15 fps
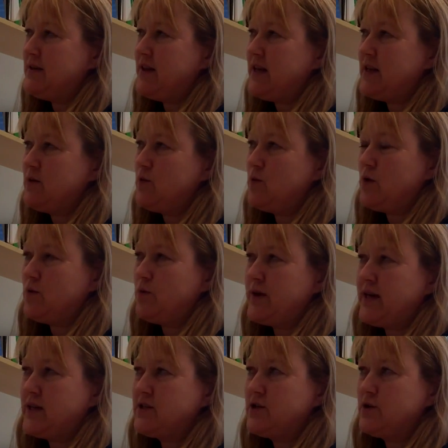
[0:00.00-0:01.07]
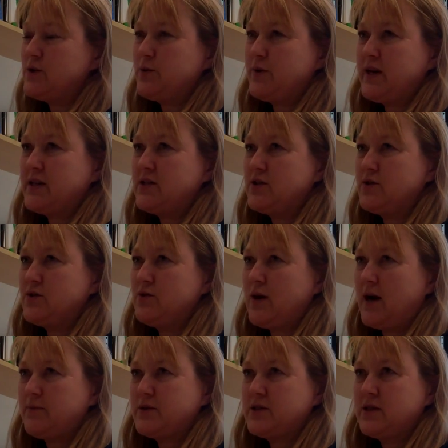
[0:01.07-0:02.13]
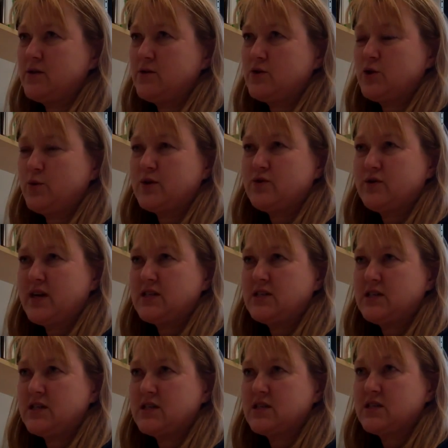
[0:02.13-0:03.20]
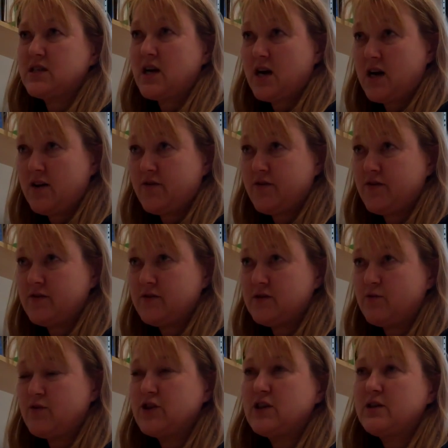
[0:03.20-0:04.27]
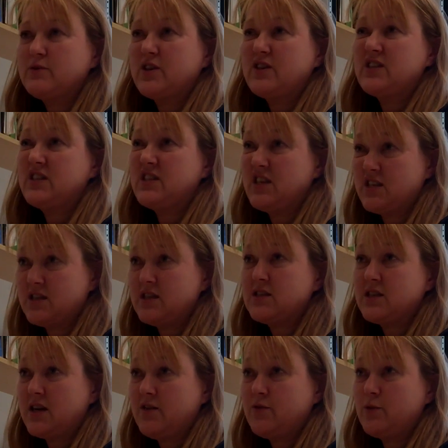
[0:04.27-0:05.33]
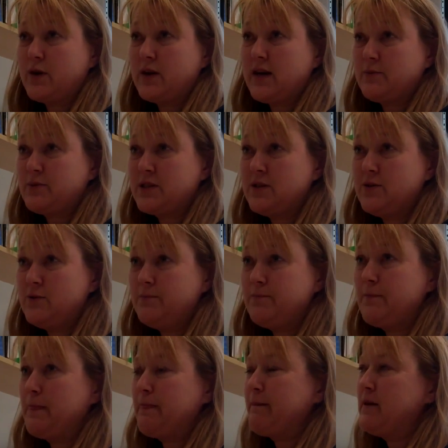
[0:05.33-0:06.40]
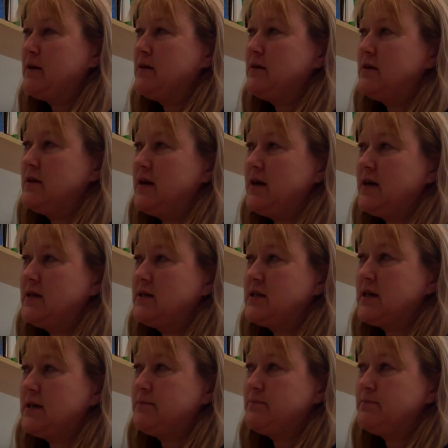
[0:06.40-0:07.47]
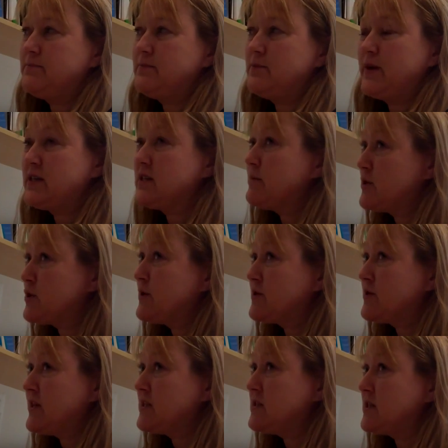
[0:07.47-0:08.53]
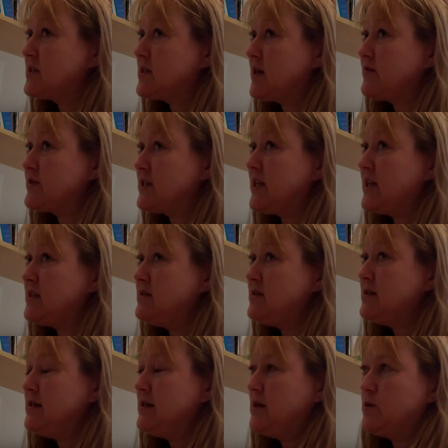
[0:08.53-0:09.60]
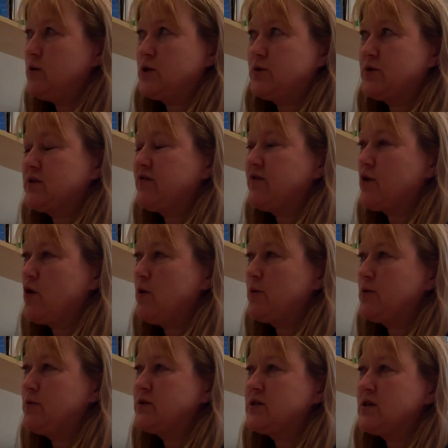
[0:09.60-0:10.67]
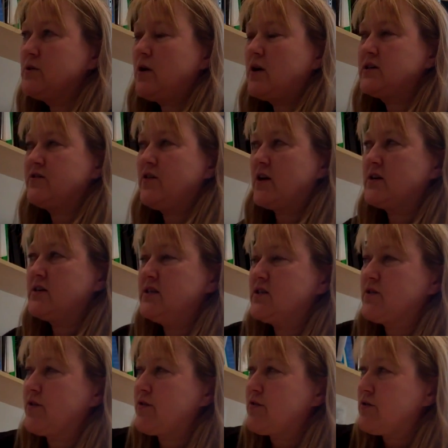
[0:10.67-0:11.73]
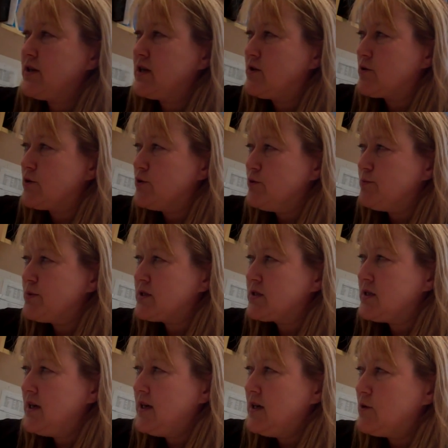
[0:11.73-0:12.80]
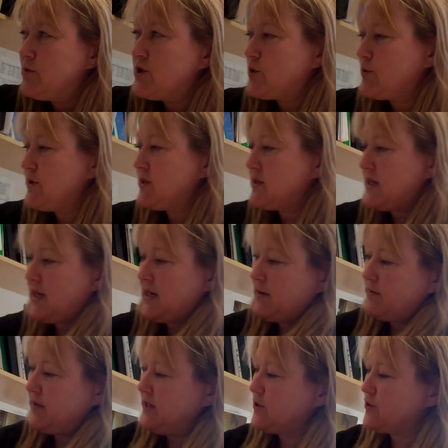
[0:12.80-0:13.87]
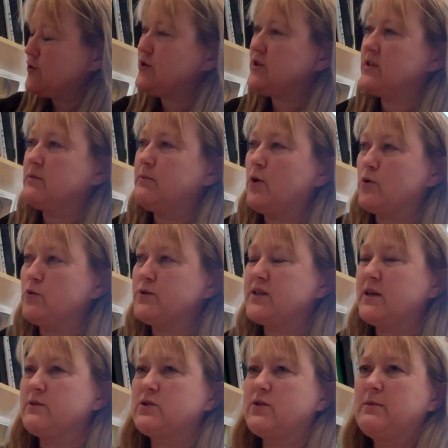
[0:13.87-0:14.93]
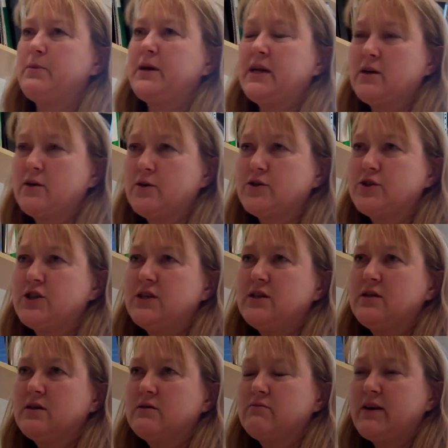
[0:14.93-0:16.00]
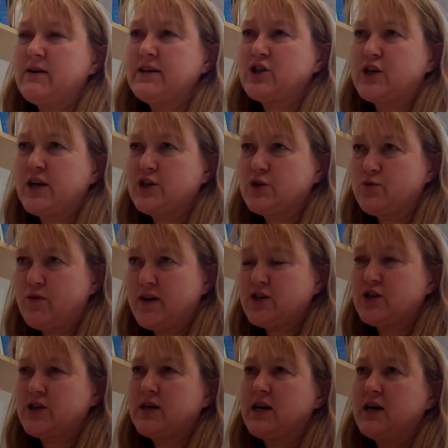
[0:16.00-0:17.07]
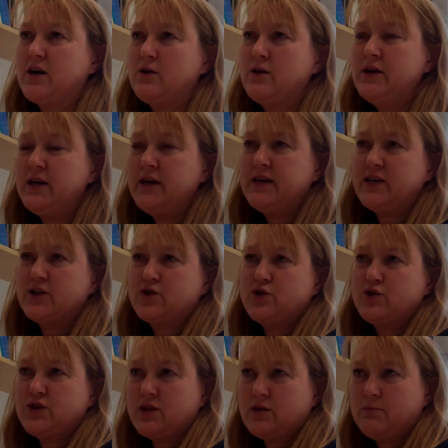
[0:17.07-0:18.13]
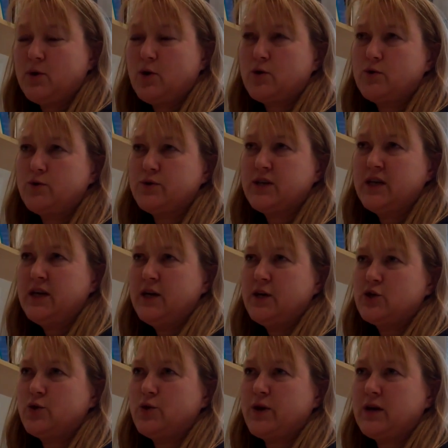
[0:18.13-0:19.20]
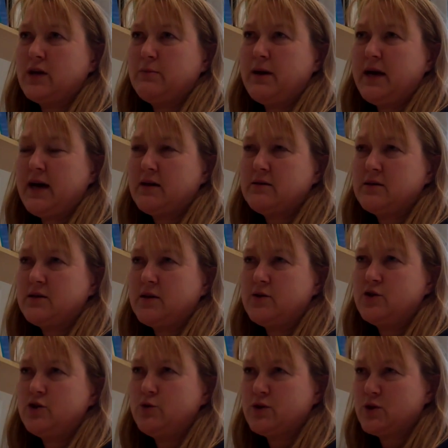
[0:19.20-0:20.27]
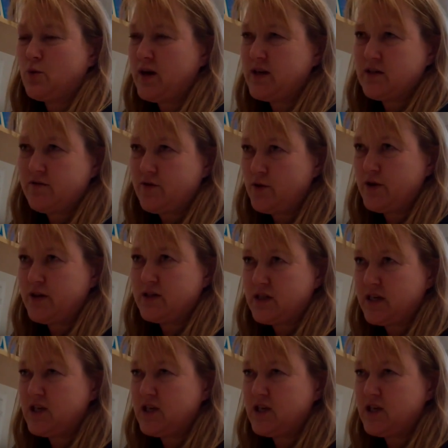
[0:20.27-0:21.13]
Then what we had to do is we had to upskill 286 staff. Originally it was only 60 staff we were going to upskill, and we ended up with 286 staff attend, which was phenomenal. So I divided into 3 groups, which was introducing the models. That was around pedagogy, the educational rationale, introducing the models, talking about, you know, newest ways of learning and